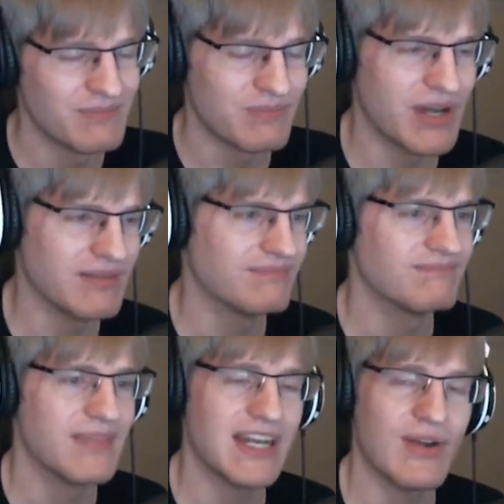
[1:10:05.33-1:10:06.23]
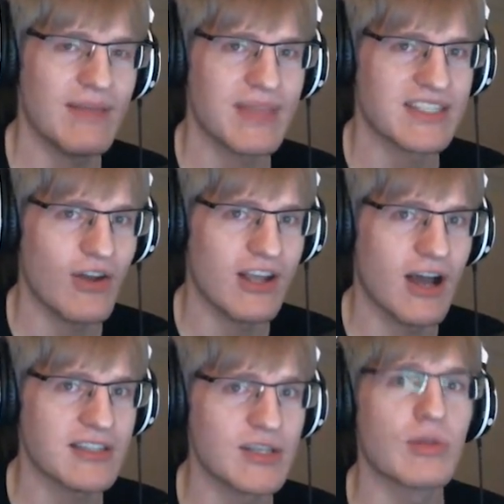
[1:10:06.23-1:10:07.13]
But anyway, that's all I
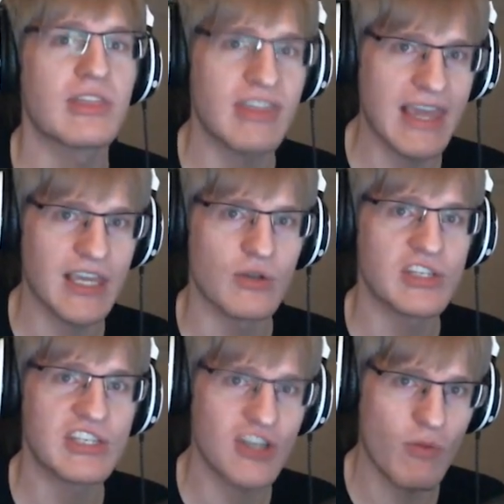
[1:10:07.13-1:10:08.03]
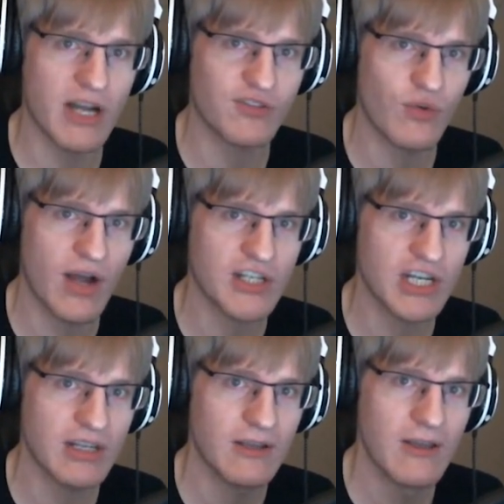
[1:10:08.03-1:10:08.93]
got, so thank you so much for
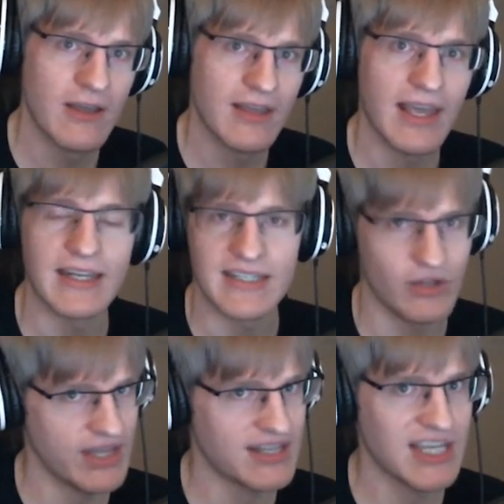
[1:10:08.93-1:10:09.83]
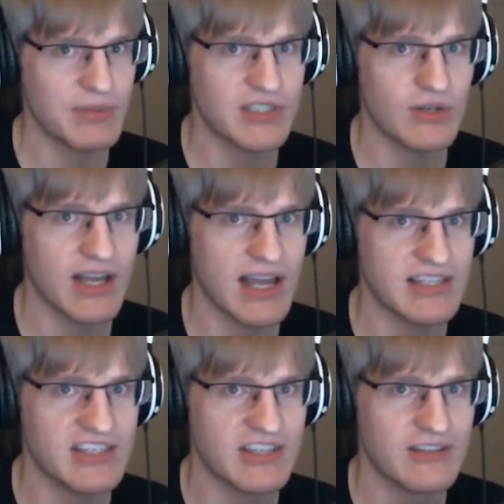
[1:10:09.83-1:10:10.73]
watching. Until next episode,
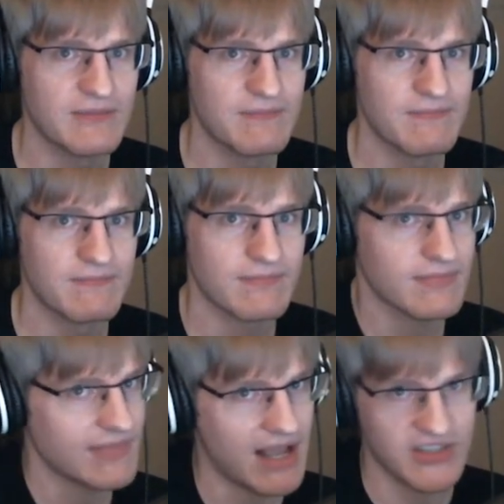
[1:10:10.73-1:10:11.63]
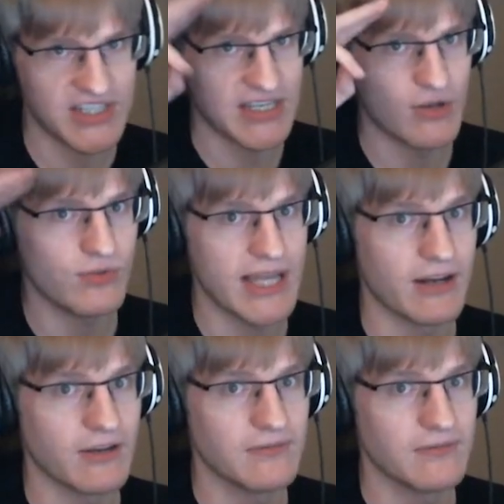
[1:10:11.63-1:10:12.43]
guys, I'll see you later.